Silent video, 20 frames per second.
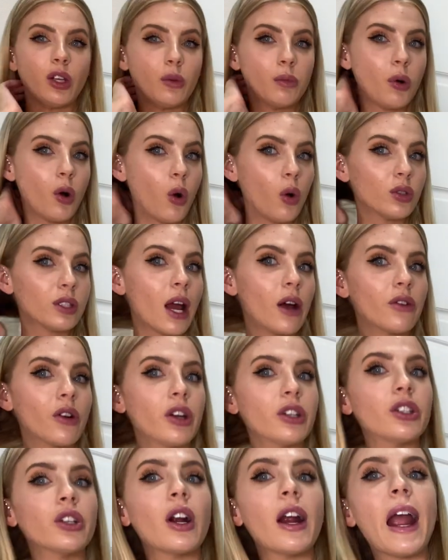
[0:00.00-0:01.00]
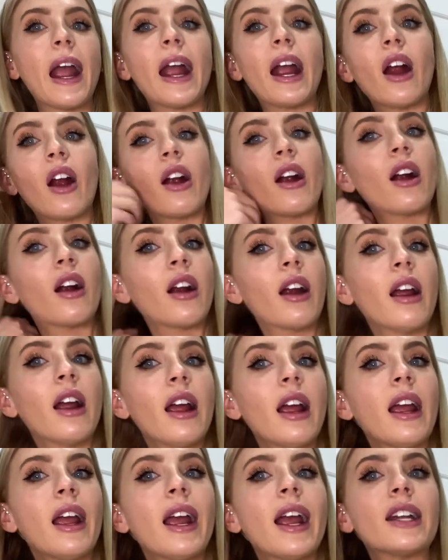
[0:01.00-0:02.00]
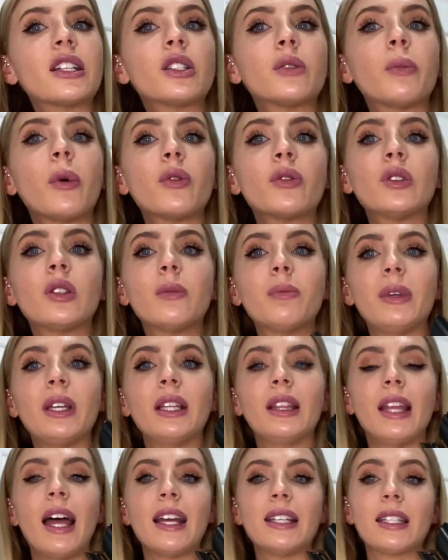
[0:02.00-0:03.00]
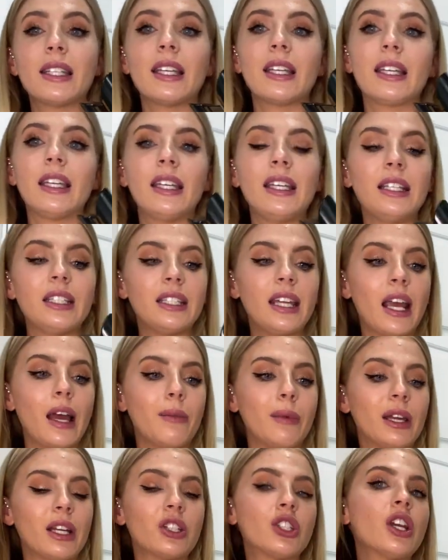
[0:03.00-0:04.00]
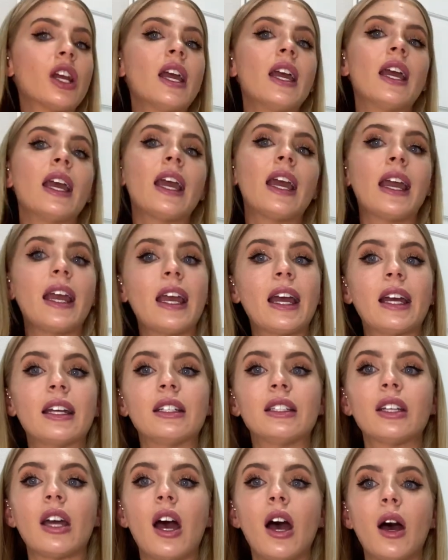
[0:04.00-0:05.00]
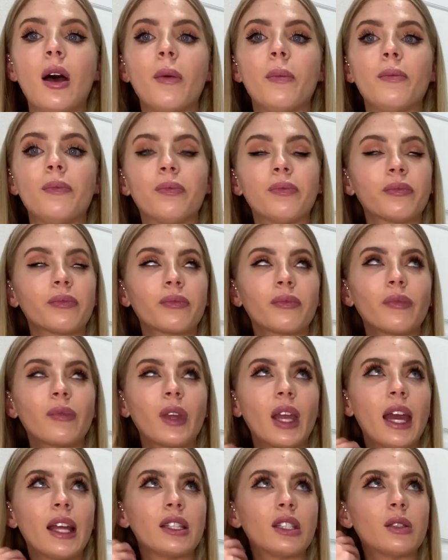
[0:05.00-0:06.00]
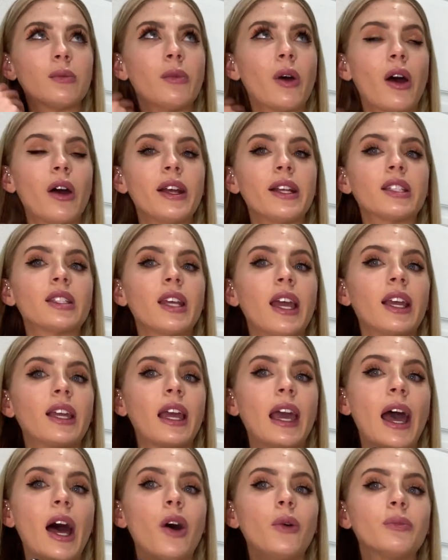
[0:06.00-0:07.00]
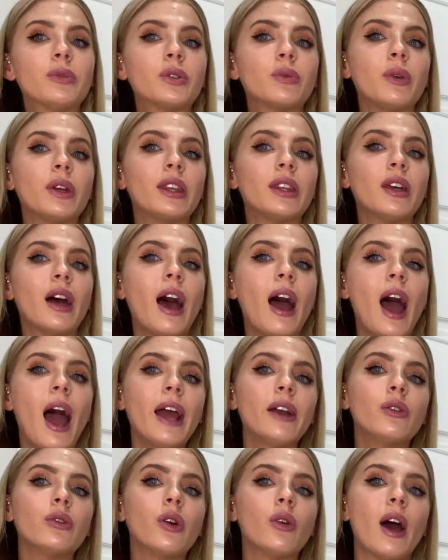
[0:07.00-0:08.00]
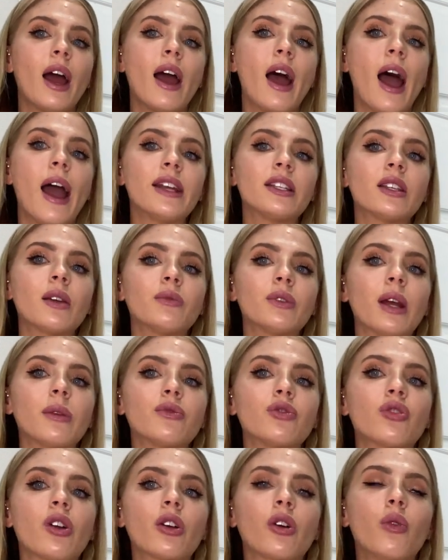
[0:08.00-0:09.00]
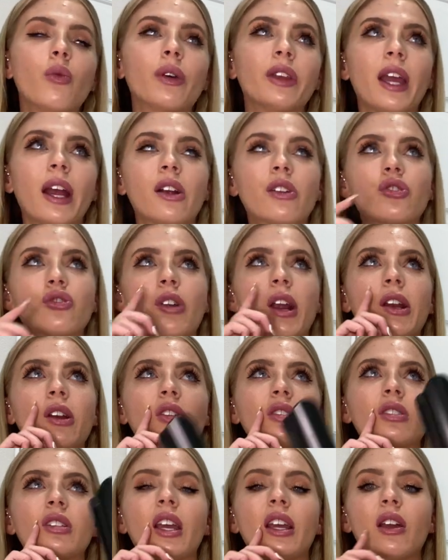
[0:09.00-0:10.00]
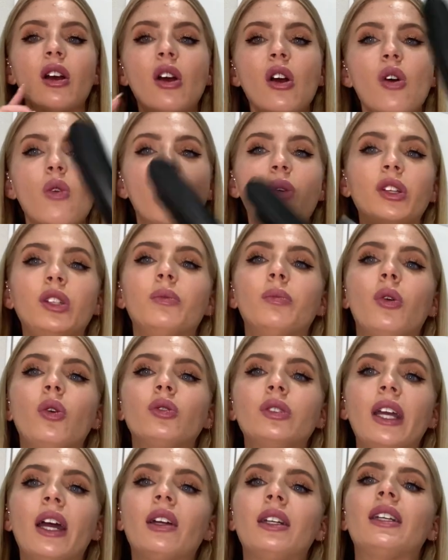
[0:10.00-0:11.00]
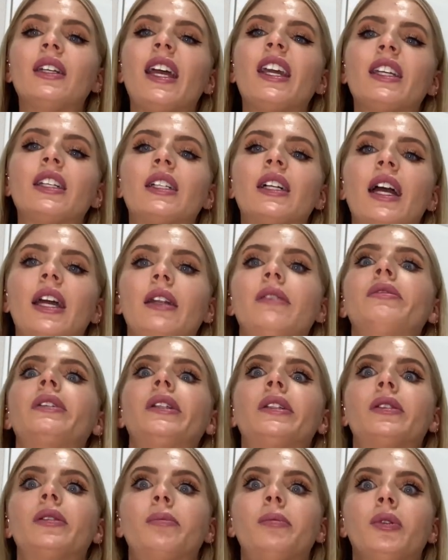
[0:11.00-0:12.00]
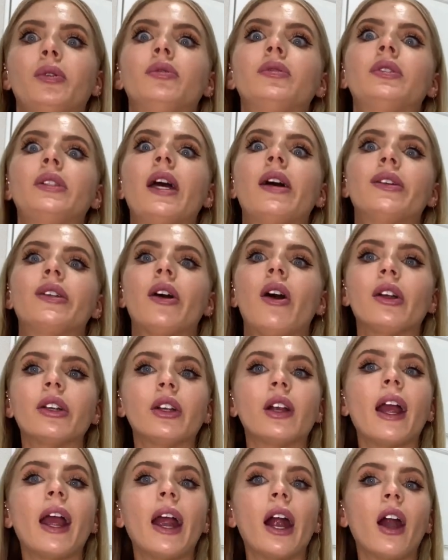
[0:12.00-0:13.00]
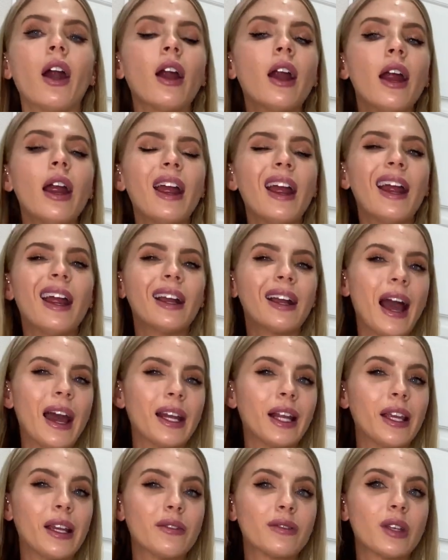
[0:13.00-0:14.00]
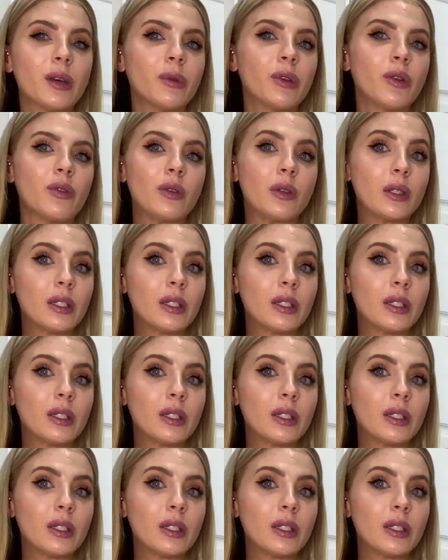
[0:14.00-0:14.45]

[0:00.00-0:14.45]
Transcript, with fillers: you pull down on your hair, it's supposed to be less heat damage and um, it's not it's like helps with i don't know I, I, sometimes struggle with hair straighteners like when you pull down it like kind of like pulls down on your hair kind of leaves some of those